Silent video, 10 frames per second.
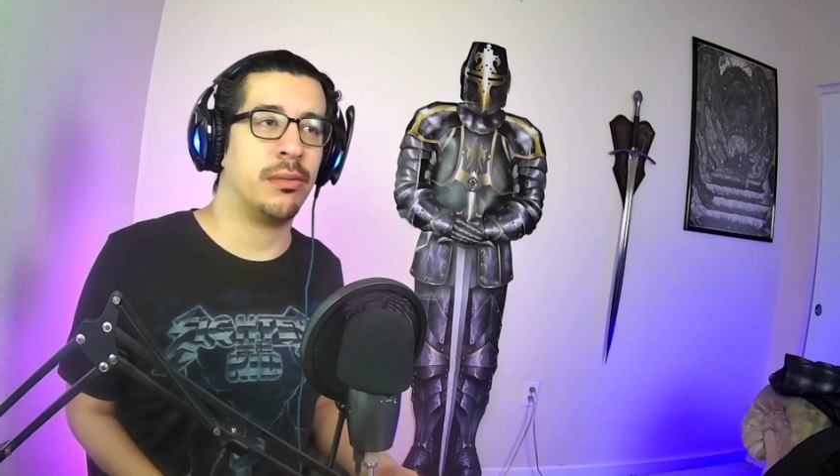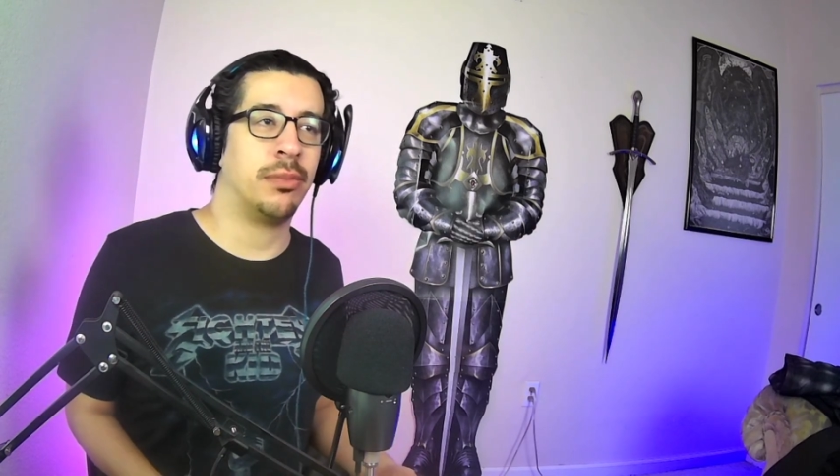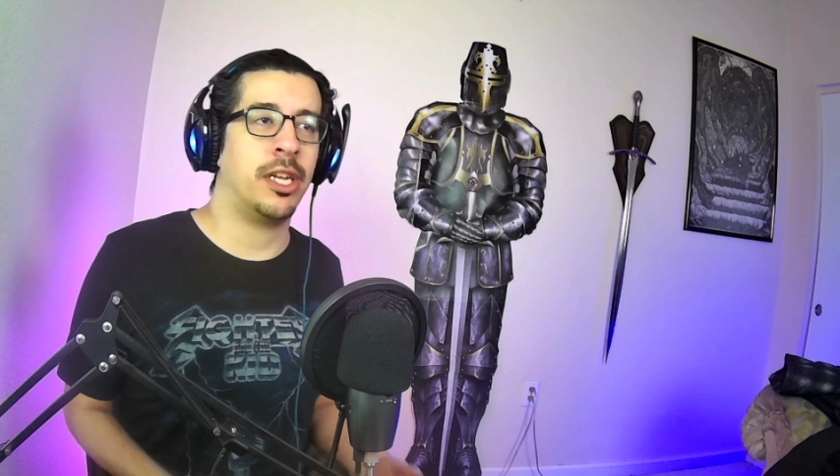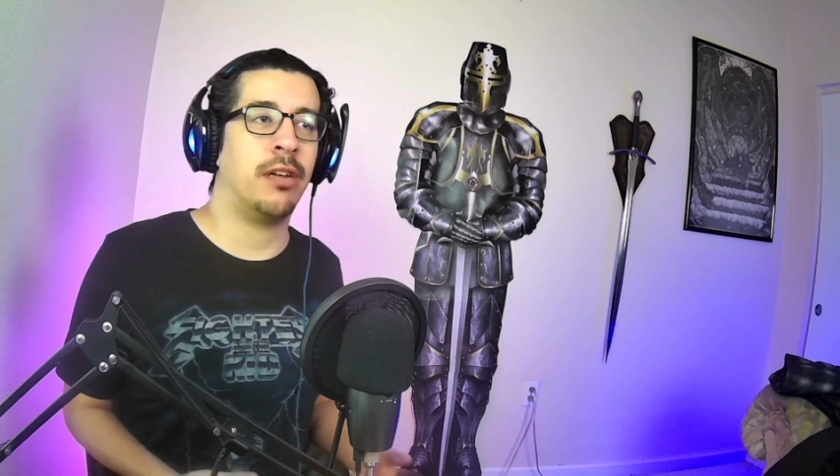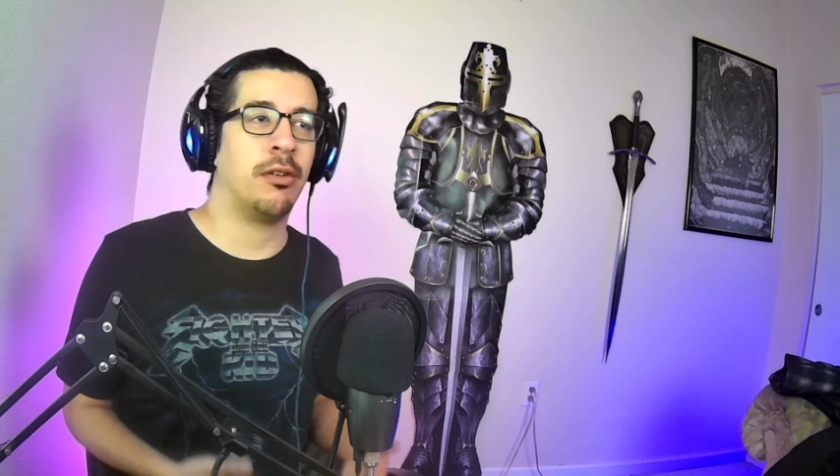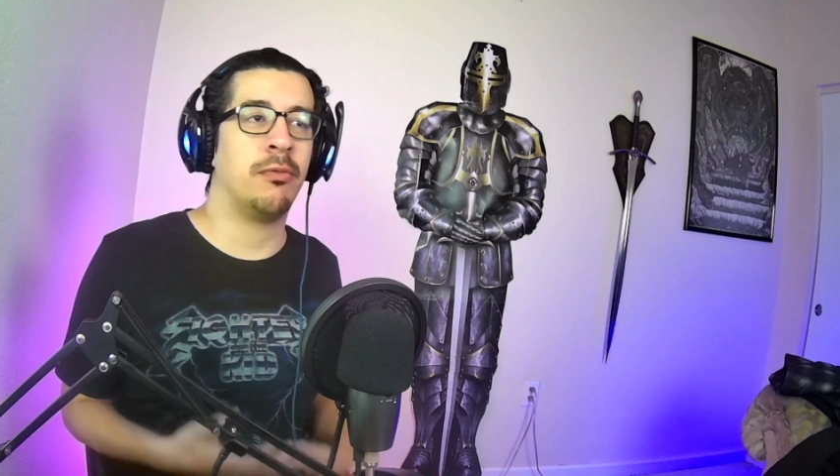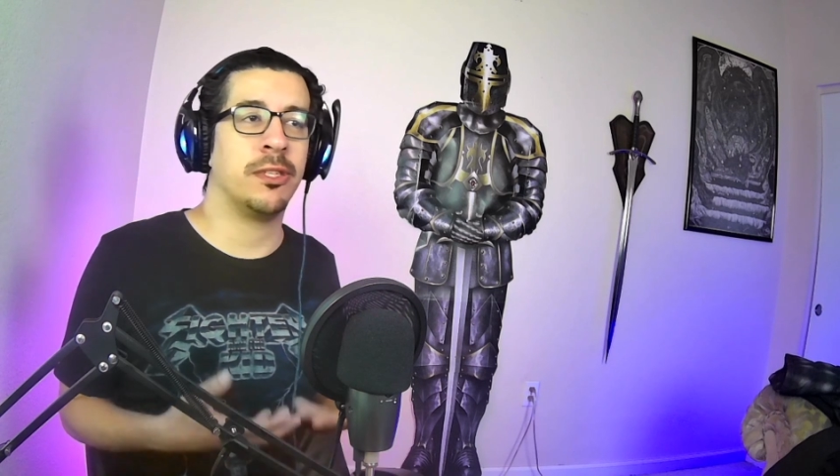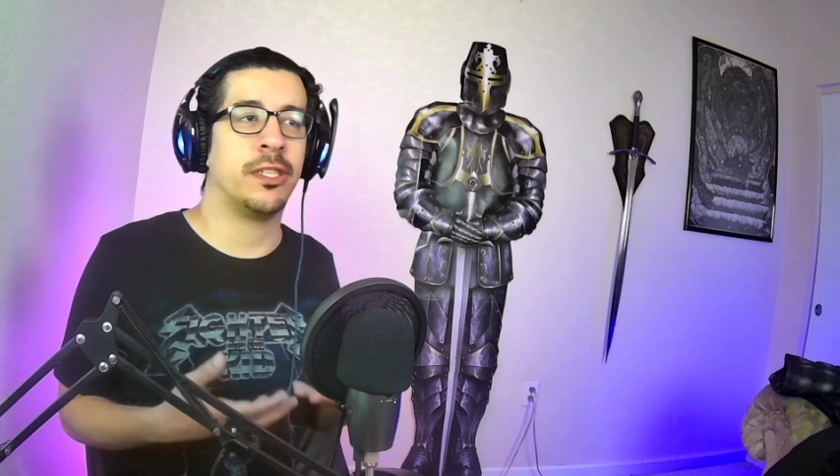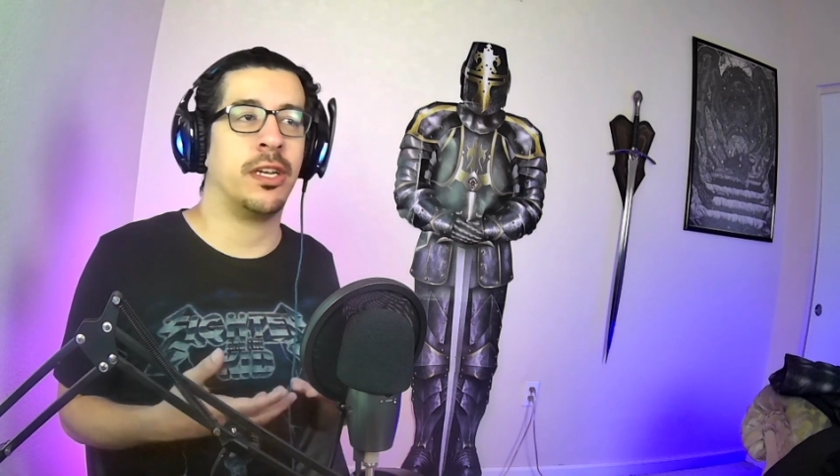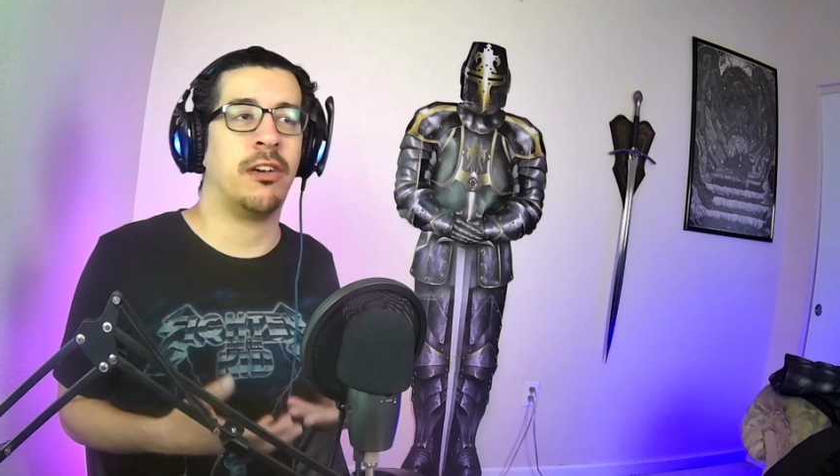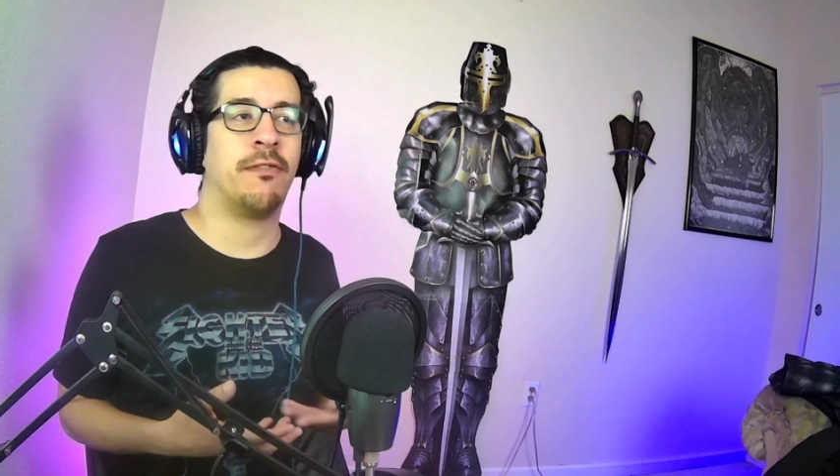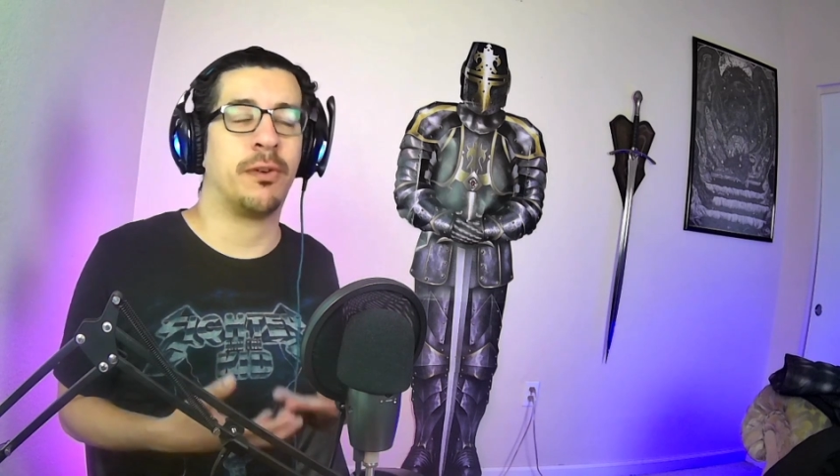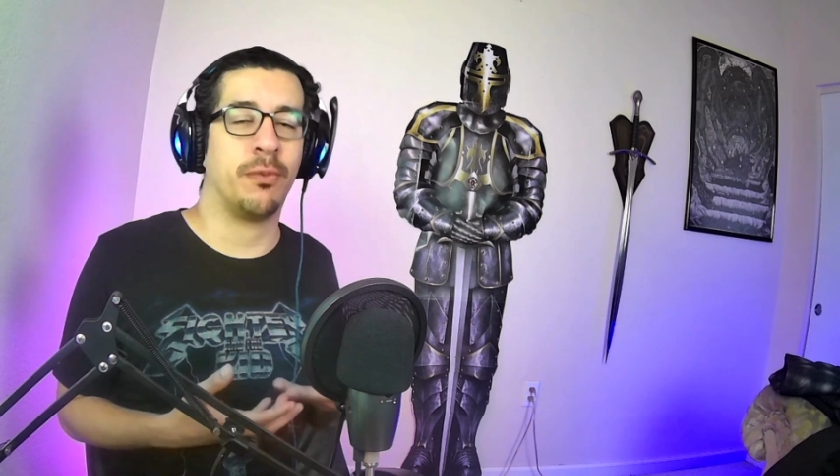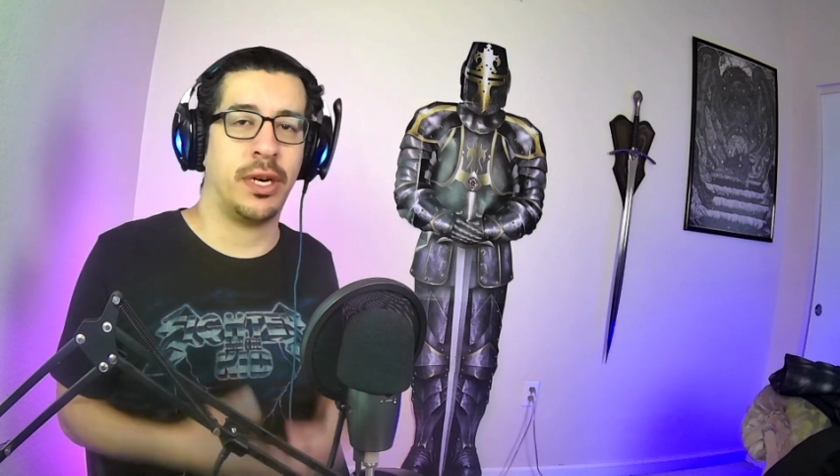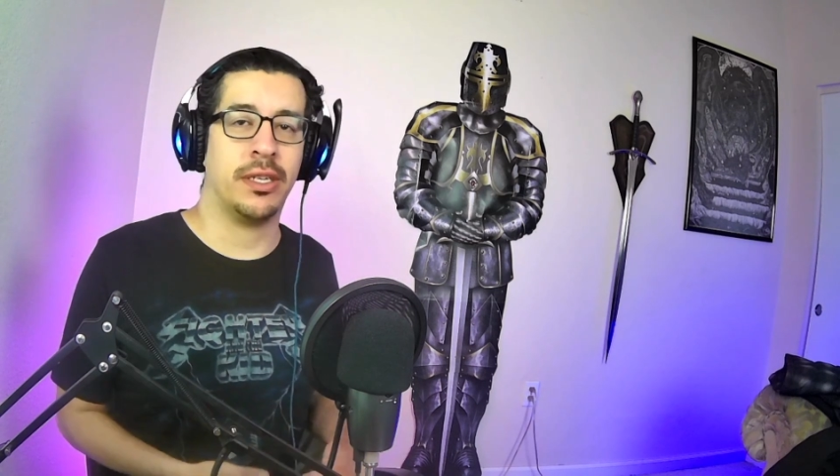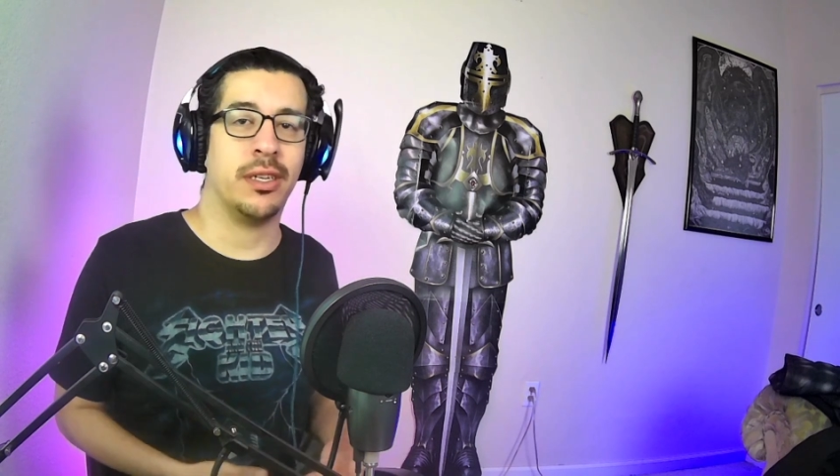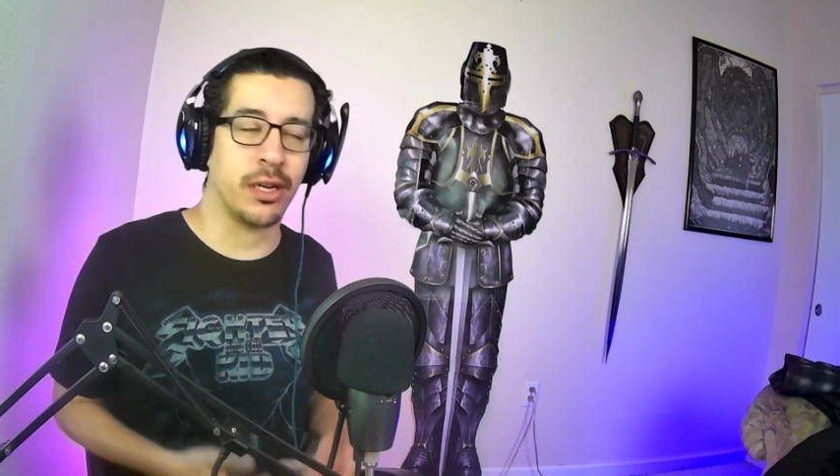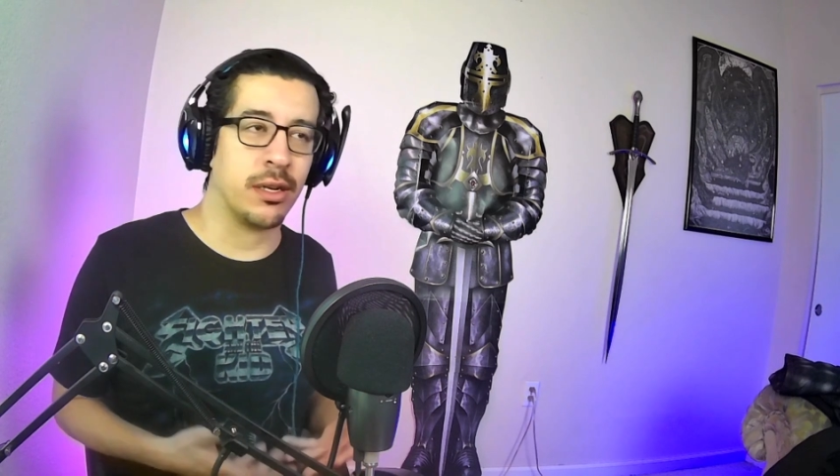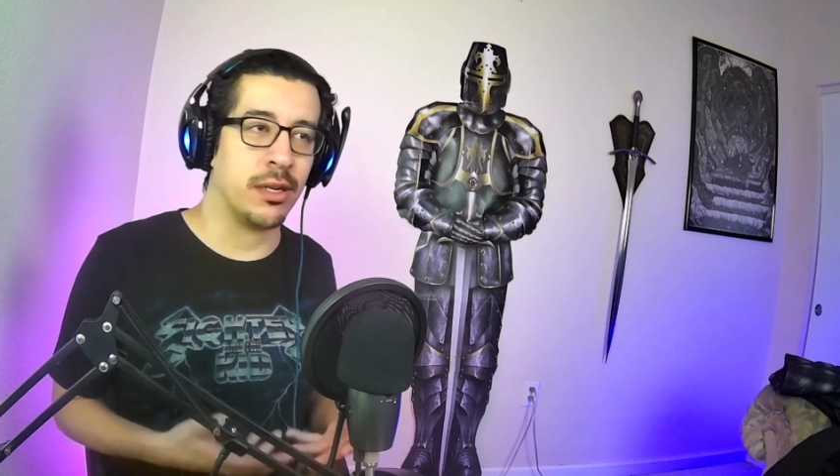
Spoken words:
but no one was there for Wanda